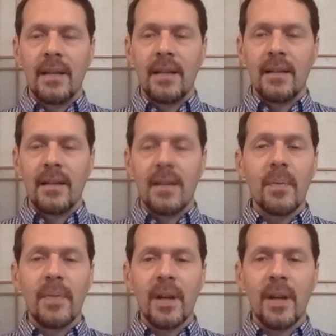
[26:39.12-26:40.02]
type
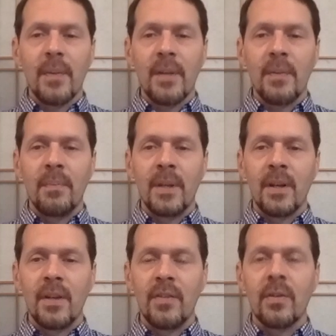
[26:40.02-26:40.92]
of therapy
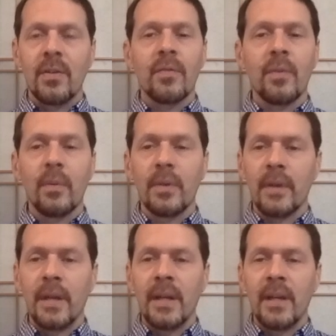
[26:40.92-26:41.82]
because you can fold it
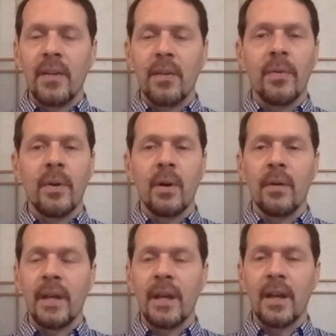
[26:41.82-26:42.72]
right in. So if you're
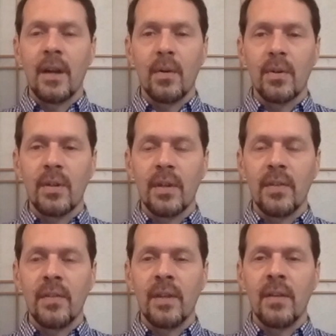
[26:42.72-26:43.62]
already a coach,
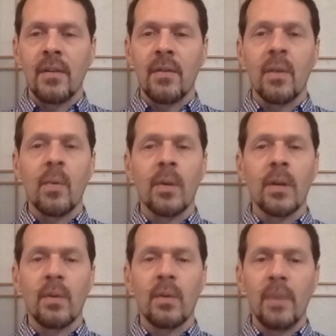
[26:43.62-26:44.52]
let's say you're already
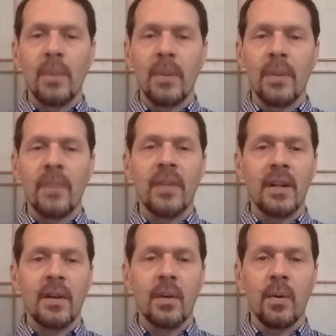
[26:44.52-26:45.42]
working with people on
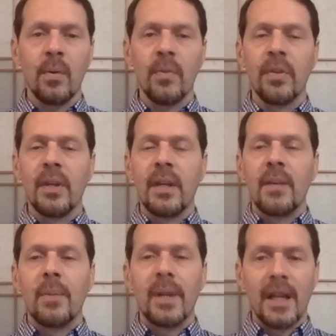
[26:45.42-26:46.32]
setting goals,
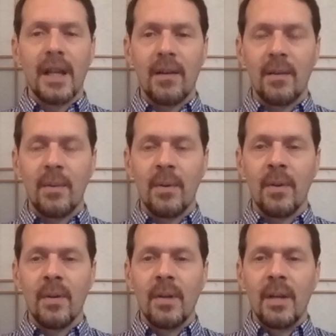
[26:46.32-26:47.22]
being
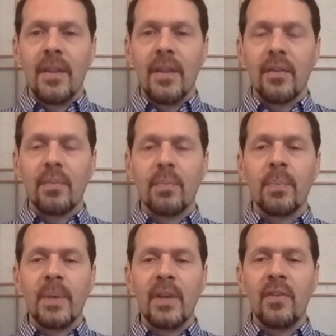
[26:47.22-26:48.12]
accountable, this
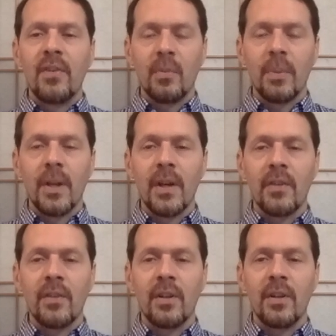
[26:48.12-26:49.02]
piece just
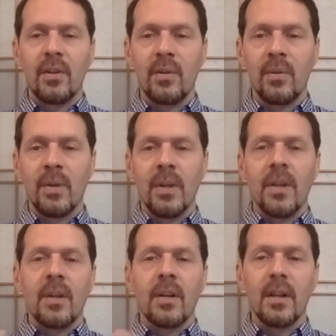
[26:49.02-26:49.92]
plugs in to
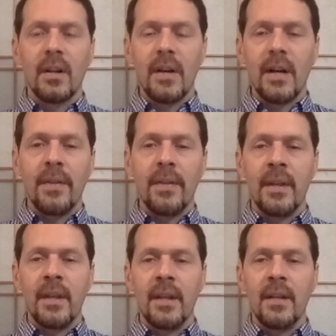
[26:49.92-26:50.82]
clear out
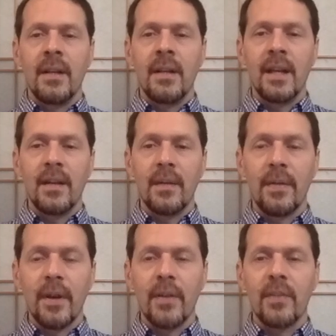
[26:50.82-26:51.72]
the negative
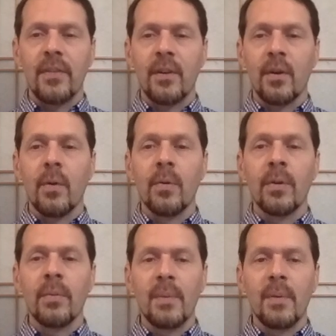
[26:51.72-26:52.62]
thoughts that are
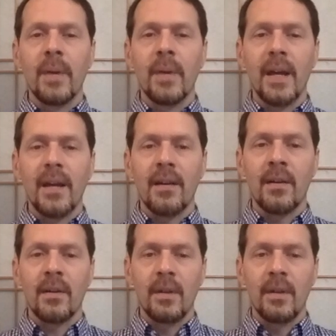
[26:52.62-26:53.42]
holding people back or